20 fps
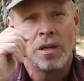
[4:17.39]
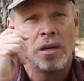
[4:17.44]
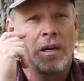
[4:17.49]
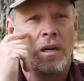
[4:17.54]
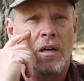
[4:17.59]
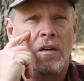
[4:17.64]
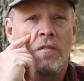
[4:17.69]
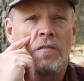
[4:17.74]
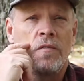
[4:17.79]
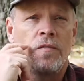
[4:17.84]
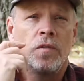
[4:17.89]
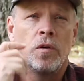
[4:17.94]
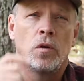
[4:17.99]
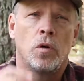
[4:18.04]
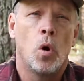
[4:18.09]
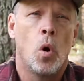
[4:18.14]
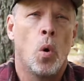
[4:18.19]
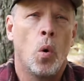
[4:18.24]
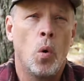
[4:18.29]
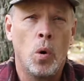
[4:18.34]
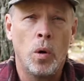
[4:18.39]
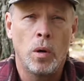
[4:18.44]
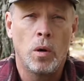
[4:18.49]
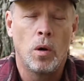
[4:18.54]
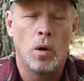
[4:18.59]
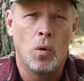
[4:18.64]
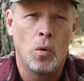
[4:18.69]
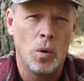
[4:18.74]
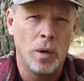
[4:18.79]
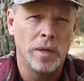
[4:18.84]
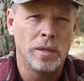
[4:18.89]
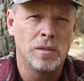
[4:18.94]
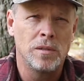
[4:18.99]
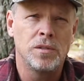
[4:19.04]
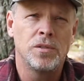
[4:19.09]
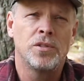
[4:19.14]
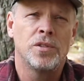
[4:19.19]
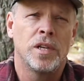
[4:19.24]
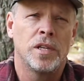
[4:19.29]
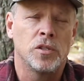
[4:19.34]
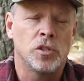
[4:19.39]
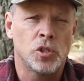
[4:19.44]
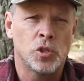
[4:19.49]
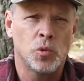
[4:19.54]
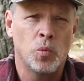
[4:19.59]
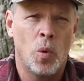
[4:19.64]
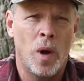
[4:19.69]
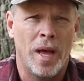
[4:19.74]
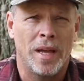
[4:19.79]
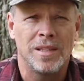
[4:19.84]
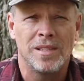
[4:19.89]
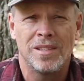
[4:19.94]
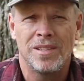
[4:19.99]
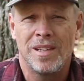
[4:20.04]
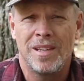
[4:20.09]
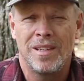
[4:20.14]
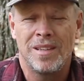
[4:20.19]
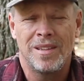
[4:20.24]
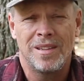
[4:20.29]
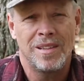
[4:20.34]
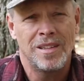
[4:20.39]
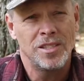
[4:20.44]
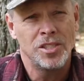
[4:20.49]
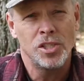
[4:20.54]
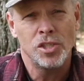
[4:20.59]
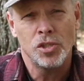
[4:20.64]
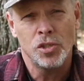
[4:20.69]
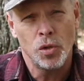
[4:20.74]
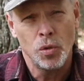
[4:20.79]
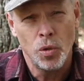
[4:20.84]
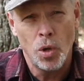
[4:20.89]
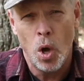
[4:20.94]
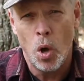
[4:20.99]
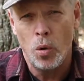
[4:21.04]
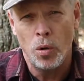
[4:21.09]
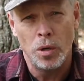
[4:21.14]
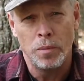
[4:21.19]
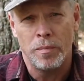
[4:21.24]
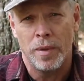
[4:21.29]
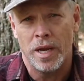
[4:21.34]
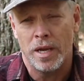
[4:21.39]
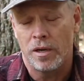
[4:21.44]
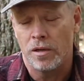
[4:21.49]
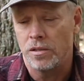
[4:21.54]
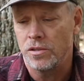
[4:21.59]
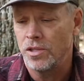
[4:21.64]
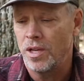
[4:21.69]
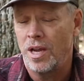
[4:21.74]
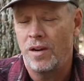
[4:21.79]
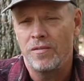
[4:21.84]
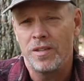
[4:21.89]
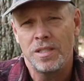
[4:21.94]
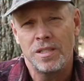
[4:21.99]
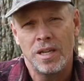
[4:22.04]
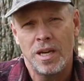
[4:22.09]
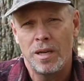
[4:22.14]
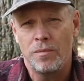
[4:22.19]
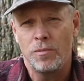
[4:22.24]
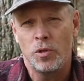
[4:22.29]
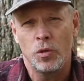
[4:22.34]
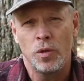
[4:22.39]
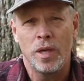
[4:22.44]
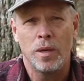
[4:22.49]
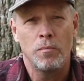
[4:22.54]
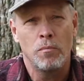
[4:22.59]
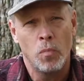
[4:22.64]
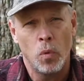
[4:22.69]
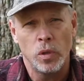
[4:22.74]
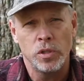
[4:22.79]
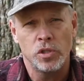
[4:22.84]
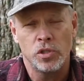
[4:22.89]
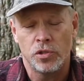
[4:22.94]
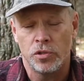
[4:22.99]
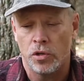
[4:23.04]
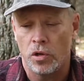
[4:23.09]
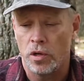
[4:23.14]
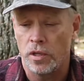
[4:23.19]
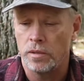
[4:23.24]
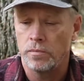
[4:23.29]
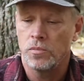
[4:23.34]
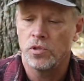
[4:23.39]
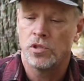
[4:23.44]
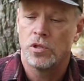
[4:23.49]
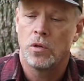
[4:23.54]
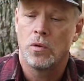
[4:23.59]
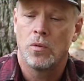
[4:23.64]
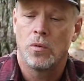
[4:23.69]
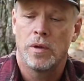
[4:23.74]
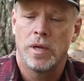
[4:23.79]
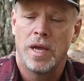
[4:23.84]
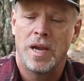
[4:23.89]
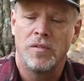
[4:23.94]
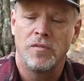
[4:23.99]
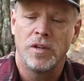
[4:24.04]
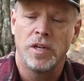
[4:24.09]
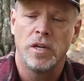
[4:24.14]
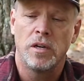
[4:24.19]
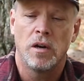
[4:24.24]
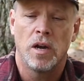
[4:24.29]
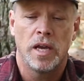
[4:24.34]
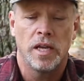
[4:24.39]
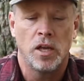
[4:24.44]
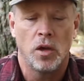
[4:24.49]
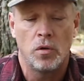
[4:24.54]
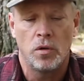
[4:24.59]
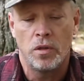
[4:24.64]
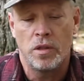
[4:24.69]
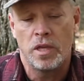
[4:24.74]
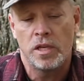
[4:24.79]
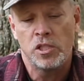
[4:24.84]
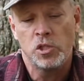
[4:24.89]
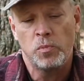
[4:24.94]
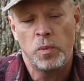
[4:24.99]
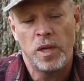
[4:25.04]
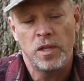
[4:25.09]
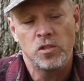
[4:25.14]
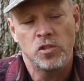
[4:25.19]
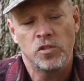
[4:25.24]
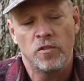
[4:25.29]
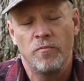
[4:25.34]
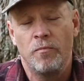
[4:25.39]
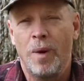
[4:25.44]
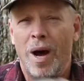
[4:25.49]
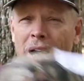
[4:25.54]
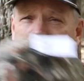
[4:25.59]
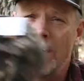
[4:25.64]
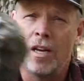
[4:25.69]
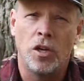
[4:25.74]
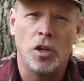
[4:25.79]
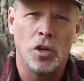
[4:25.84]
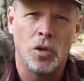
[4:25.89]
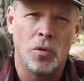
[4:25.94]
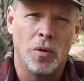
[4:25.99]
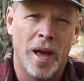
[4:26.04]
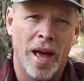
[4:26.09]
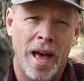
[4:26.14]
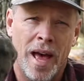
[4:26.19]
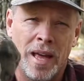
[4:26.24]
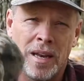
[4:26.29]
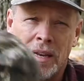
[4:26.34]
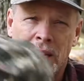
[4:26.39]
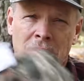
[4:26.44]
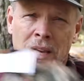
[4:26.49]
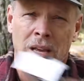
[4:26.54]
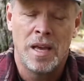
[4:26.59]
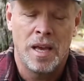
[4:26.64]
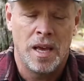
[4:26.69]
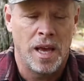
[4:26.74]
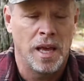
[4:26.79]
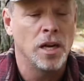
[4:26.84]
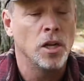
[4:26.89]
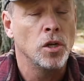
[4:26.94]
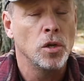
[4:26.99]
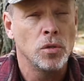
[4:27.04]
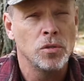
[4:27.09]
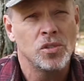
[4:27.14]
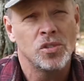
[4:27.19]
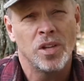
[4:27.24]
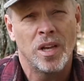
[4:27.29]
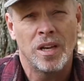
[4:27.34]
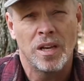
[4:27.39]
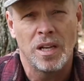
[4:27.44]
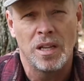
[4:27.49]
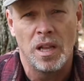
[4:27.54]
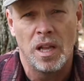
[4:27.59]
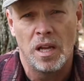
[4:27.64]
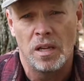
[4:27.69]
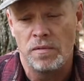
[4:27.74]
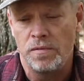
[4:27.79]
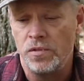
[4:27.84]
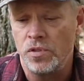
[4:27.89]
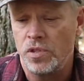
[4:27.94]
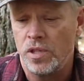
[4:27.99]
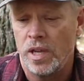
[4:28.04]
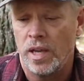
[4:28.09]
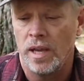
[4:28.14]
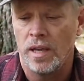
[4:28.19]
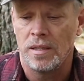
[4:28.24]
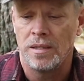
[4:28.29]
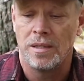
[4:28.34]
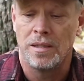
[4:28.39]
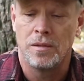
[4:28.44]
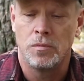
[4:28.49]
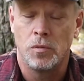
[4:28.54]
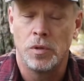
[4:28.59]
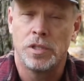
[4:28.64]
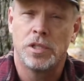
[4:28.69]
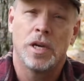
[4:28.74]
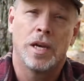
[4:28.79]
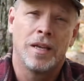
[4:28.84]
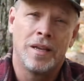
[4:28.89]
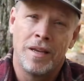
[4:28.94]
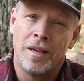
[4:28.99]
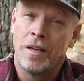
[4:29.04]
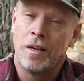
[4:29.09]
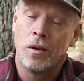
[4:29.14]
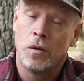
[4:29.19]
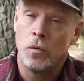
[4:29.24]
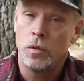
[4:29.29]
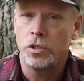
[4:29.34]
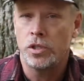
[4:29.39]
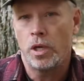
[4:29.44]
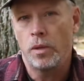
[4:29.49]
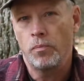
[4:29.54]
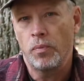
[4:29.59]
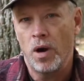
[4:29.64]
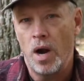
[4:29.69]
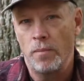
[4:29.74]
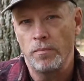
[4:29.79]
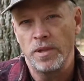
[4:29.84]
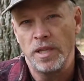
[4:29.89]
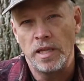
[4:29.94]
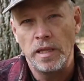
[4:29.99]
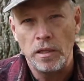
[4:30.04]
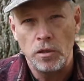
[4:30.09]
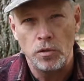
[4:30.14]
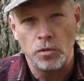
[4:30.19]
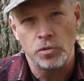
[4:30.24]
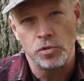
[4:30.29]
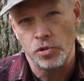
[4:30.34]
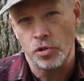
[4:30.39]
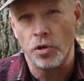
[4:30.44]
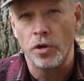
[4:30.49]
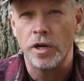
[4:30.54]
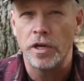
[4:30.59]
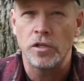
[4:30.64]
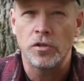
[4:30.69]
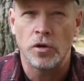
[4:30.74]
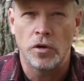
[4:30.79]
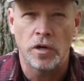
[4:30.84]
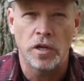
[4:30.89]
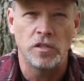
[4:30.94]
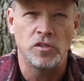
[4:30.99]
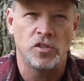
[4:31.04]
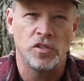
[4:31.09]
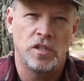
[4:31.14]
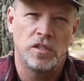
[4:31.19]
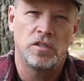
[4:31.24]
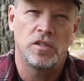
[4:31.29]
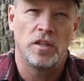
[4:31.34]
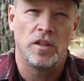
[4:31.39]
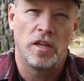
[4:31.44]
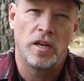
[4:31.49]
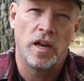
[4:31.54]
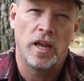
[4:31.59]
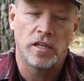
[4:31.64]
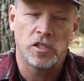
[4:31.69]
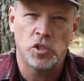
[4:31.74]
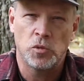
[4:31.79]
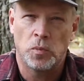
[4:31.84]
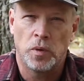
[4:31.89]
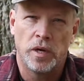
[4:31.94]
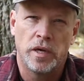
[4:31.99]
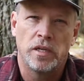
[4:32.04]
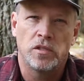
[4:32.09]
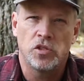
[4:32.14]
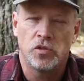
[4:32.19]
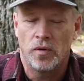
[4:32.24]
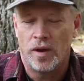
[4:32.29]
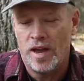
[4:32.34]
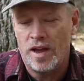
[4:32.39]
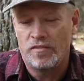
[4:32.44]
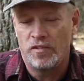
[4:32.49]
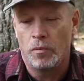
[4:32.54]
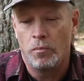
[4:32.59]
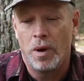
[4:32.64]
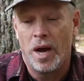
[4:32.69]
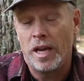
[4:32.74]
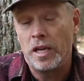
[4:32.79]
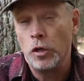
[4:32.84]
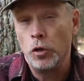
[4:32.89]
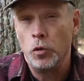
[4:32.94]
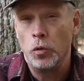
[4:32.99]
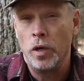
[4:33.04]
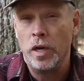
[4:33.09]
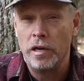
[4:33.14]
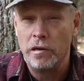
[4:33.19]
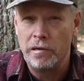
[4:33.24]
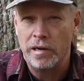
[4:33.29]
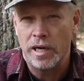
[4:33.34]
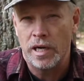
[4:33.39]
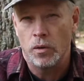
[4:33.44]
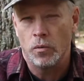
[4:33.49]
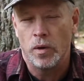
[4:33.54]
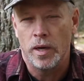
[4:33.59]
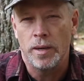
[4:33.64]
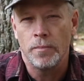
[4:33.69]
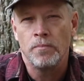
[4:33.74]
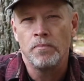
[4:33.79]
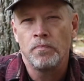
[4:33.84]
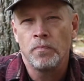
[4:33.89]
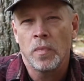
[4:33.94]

of oils and sweats, and they're just odor makers every time you get moisture on them. So every year I go to the expense of buying a new hat and a new set of gloves, and which I promptly lose during turkey season the next spring, so I have to buy new gear anyway.